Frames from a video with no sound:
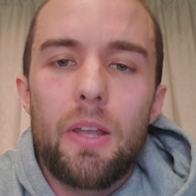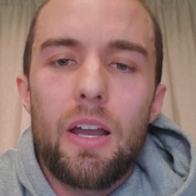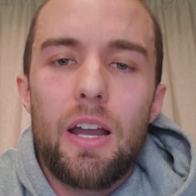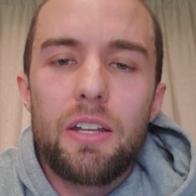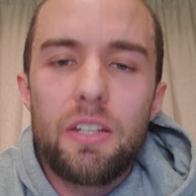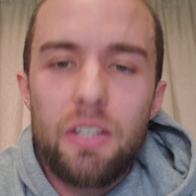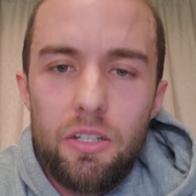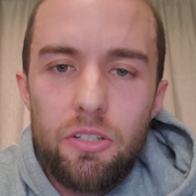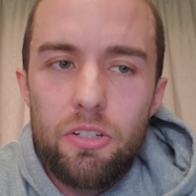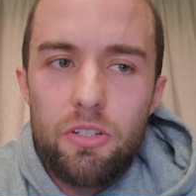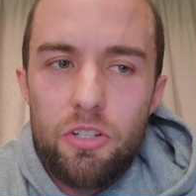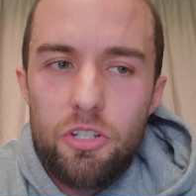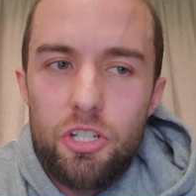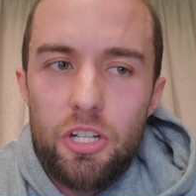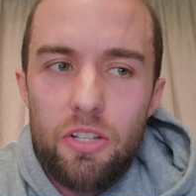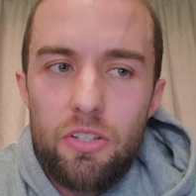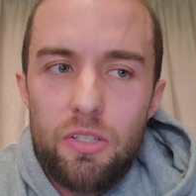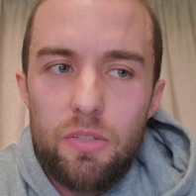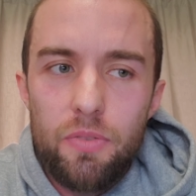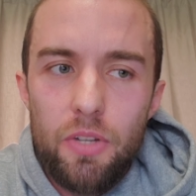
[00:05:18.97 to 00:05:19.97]
i need you to
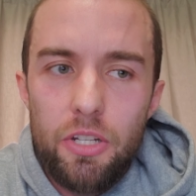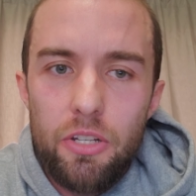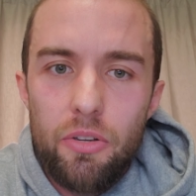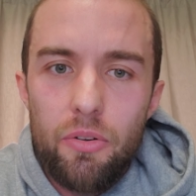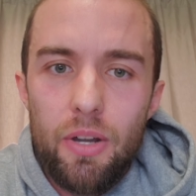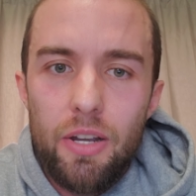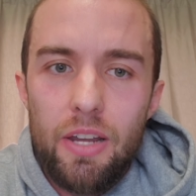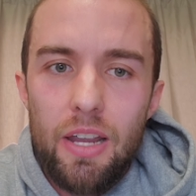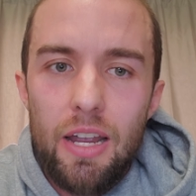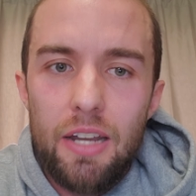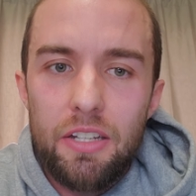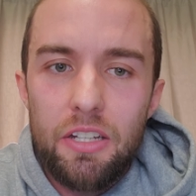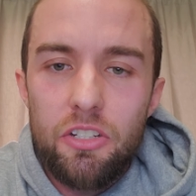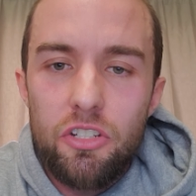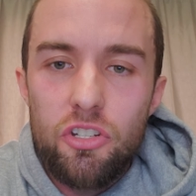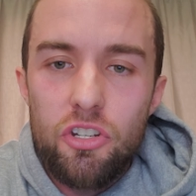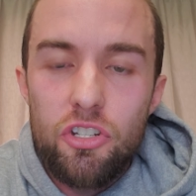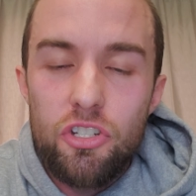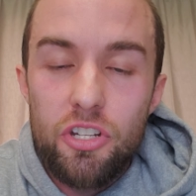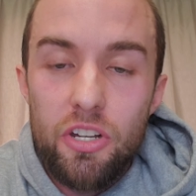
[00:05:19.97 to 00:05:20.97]
share this video okay i need
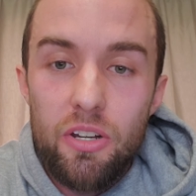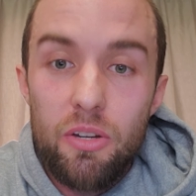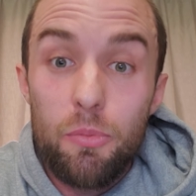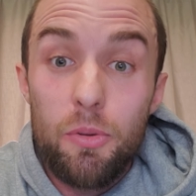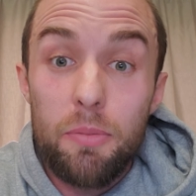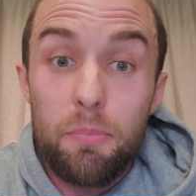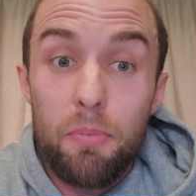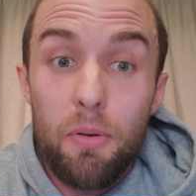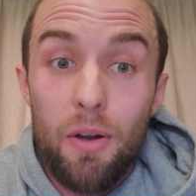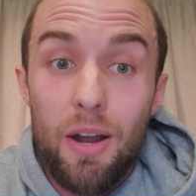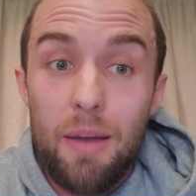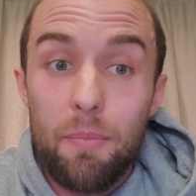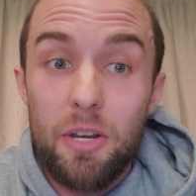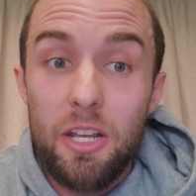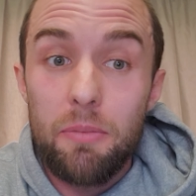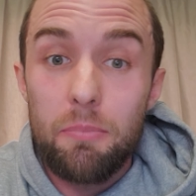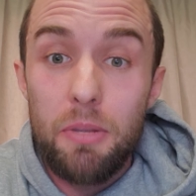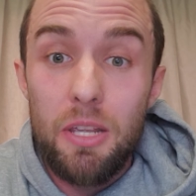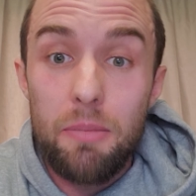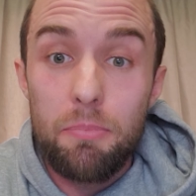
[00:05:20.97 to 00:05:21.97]
you to share it with
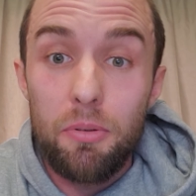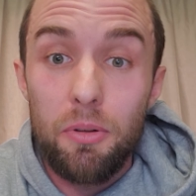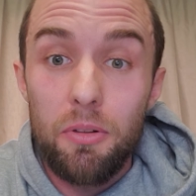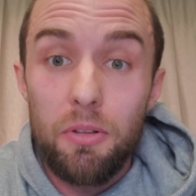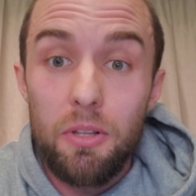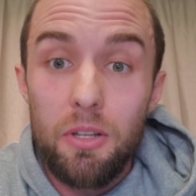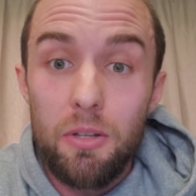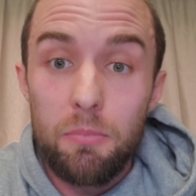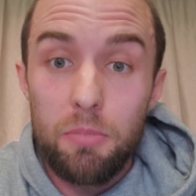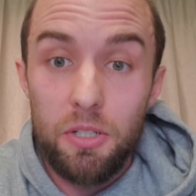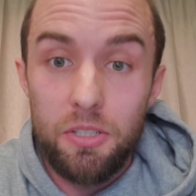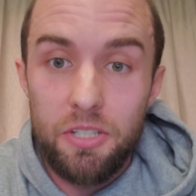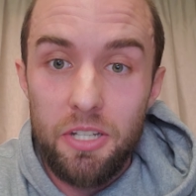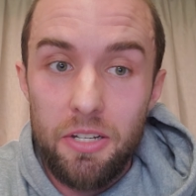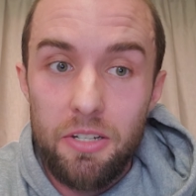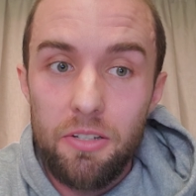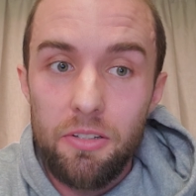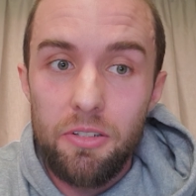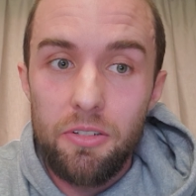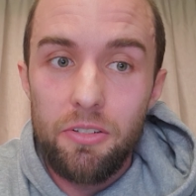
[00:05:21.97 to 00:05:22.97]
prominent people
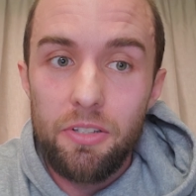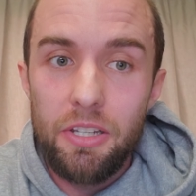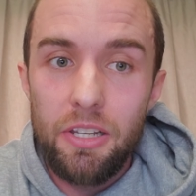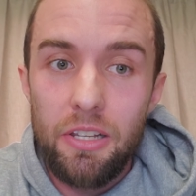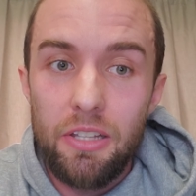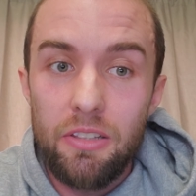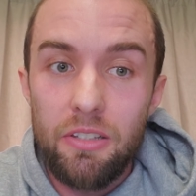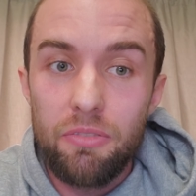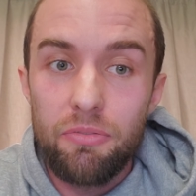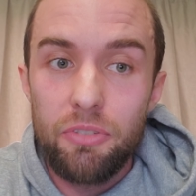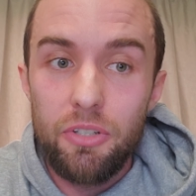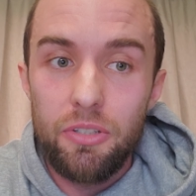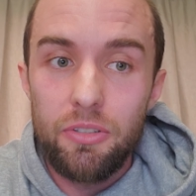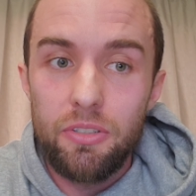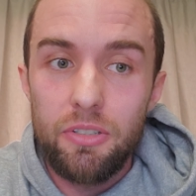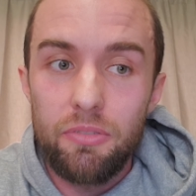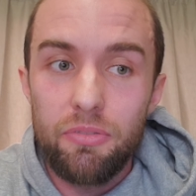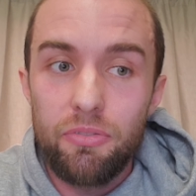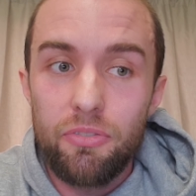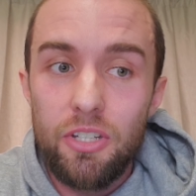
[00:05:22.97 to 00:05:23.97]
particularly in the
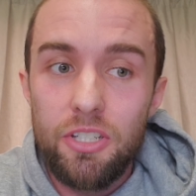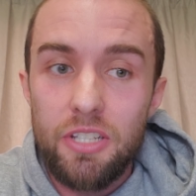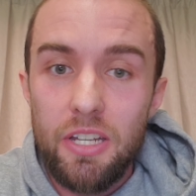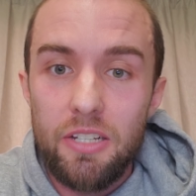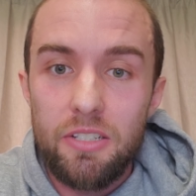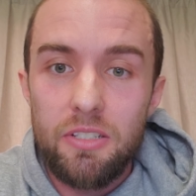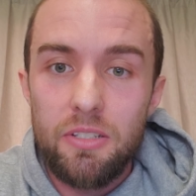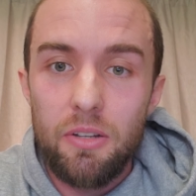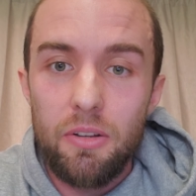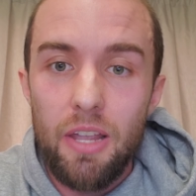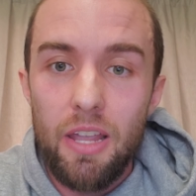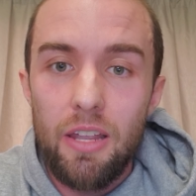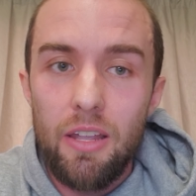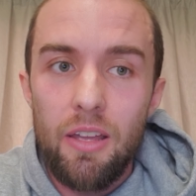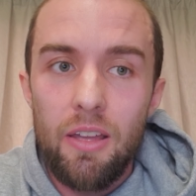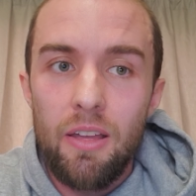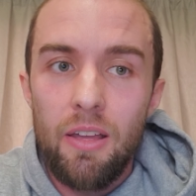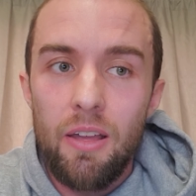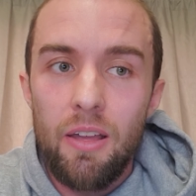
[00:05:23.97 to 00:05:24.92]
field of physics, okay?